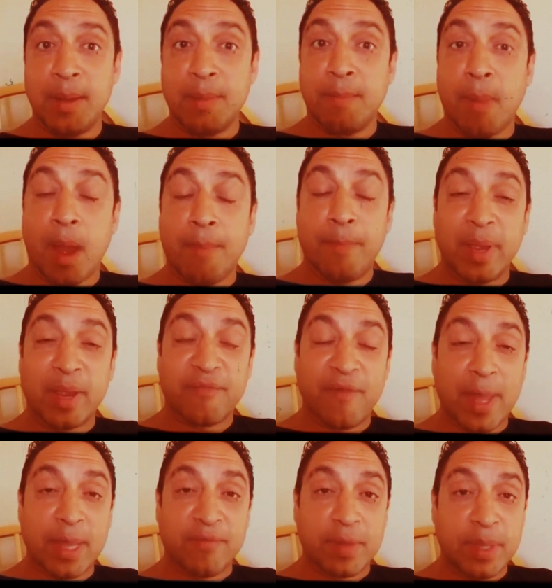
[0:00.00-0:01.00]
a big
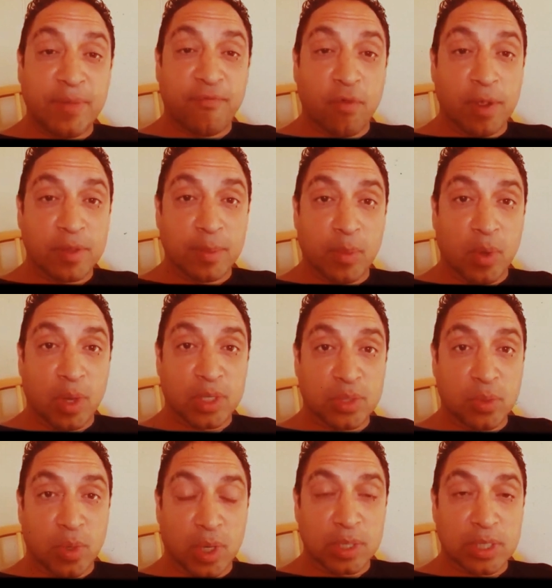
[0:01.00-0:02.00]
fan of any form of the
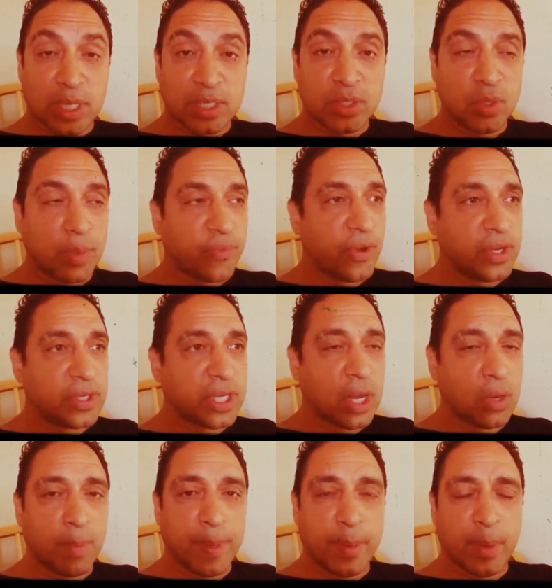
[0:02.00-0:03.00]
martial arts. I do appreciate
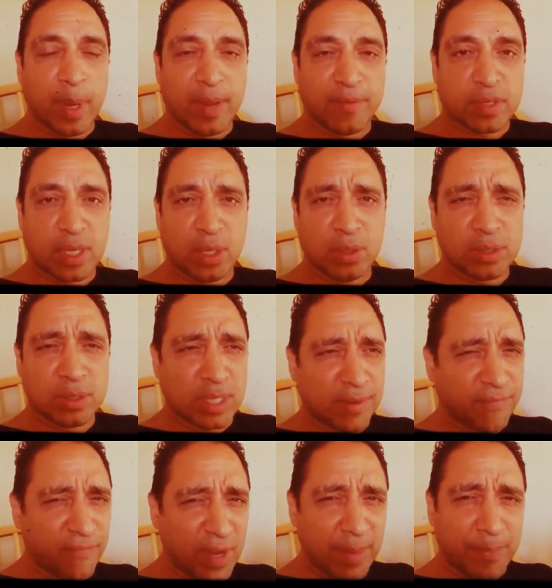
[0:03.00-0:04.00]
when people have skills that are
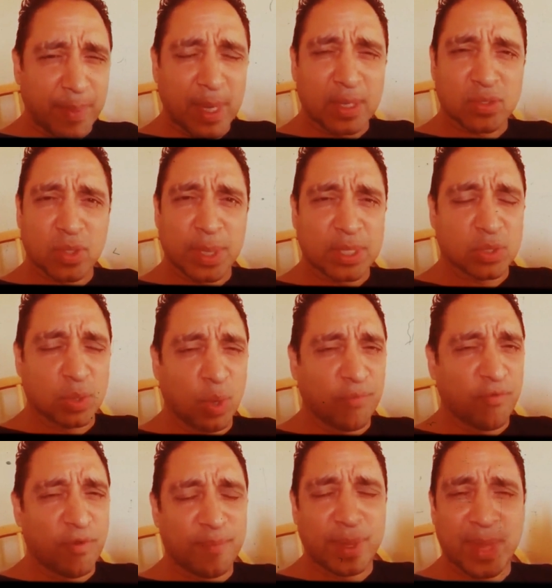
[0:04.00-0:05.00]
flipping and so on and so
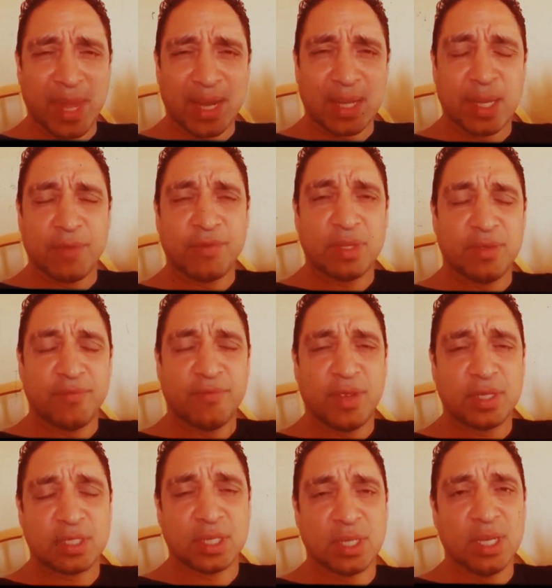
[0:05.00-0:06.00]
forth, but not in every
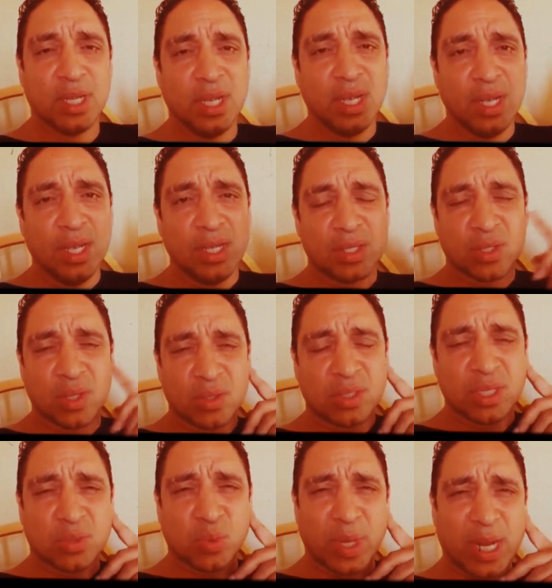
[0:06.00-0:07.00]
division. So
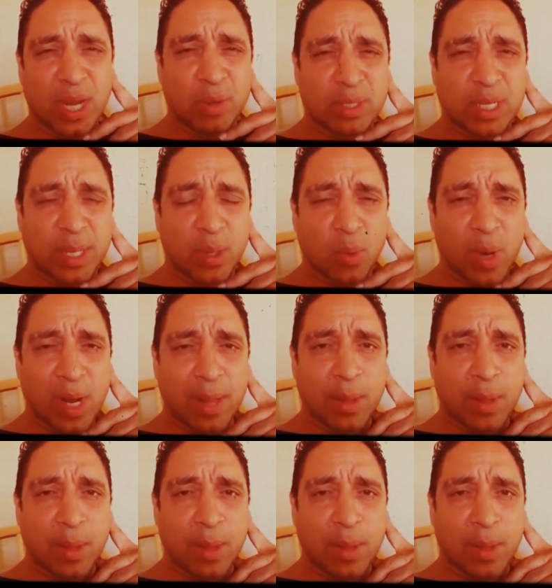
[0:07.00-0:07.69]
this weekend was kind of wild. I